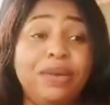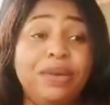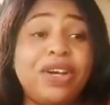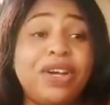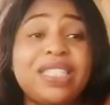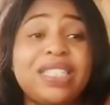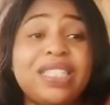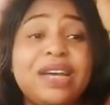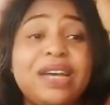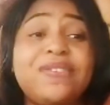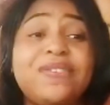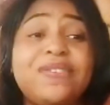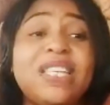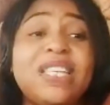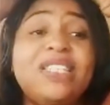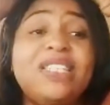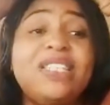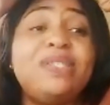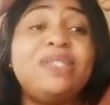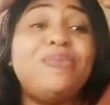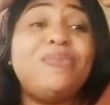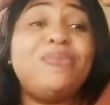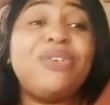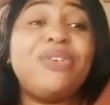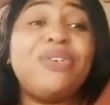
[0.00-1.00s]
Because I've
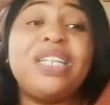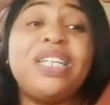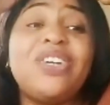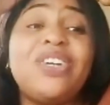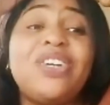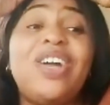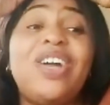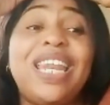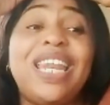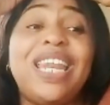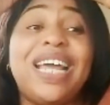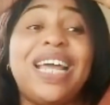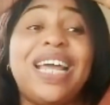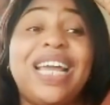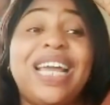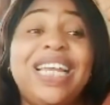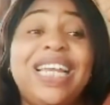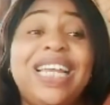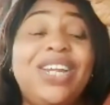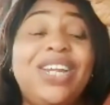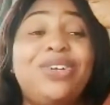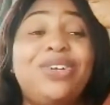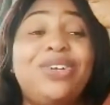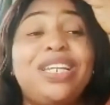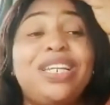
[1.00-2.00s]
seen parents
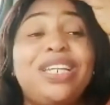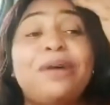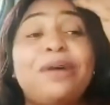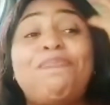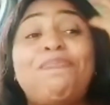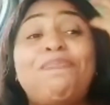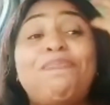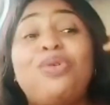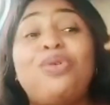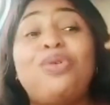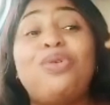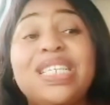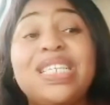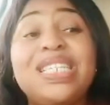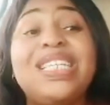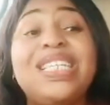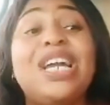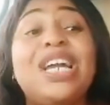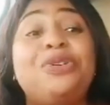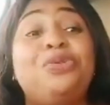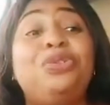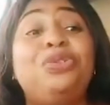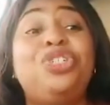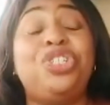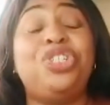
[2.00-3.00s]
online, you know, they are posting
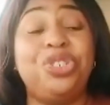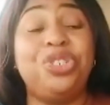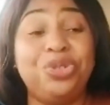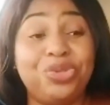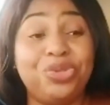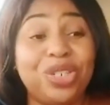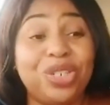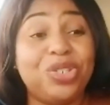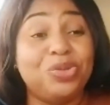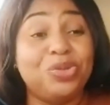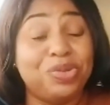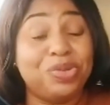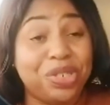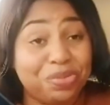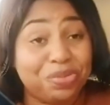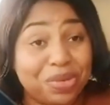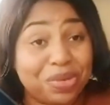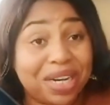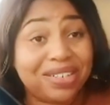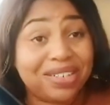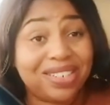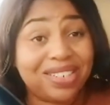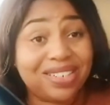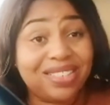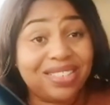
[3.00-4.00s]
their rude children to be
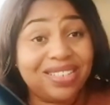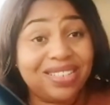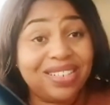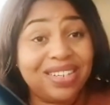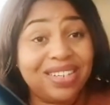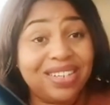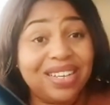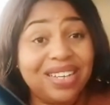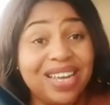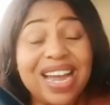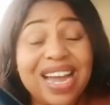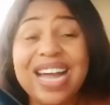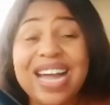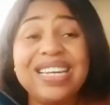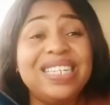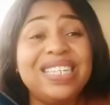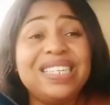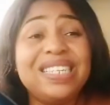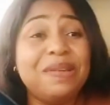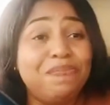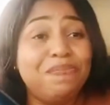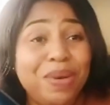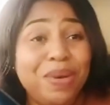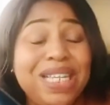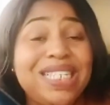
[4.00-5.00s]
smart. And
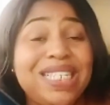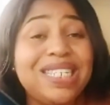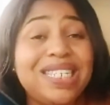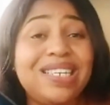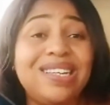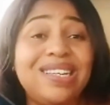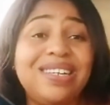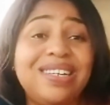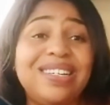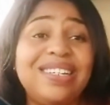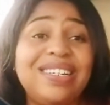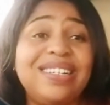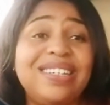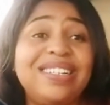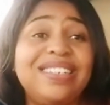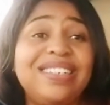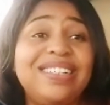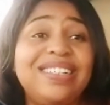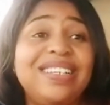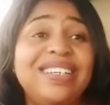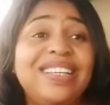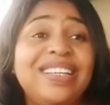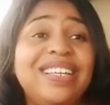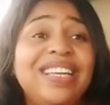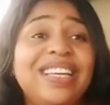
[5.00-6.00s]
it's a pity.
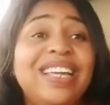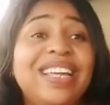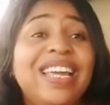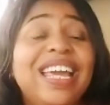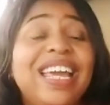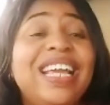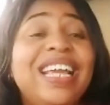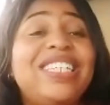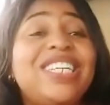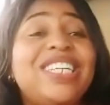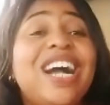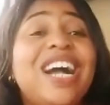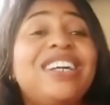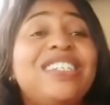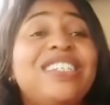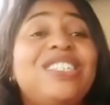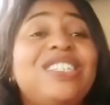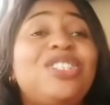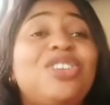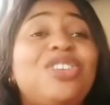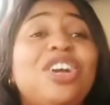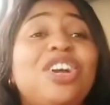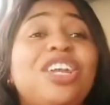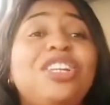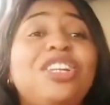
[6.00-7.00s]
A child
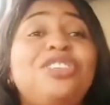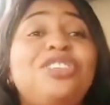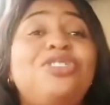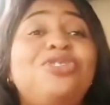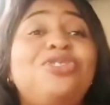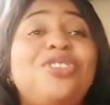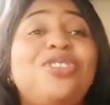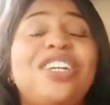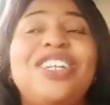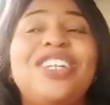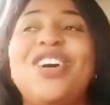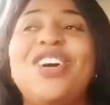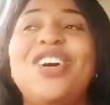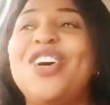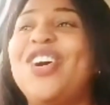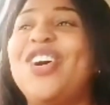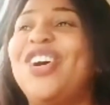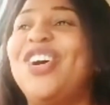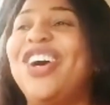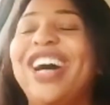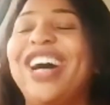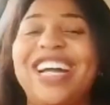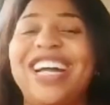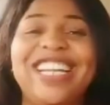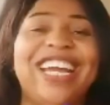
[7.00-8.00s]
is talking to you and they
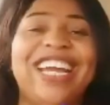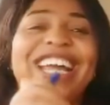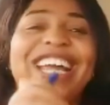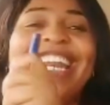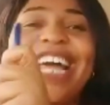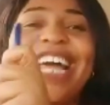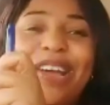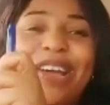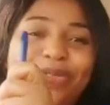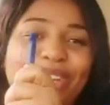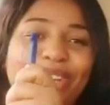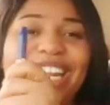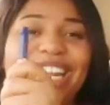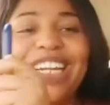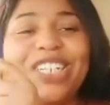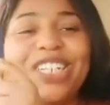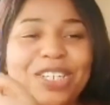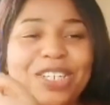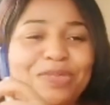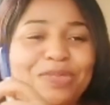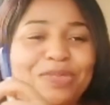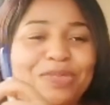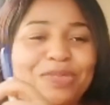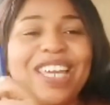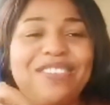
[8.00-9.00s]
are laughing and
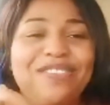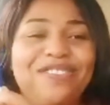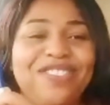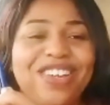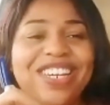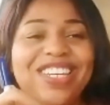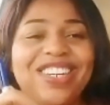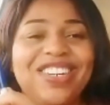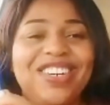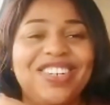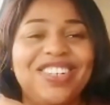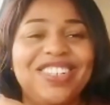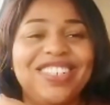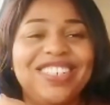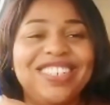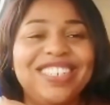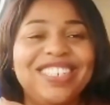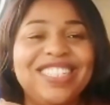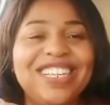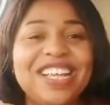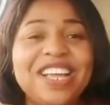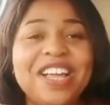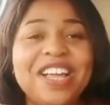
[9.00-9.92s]
just making video.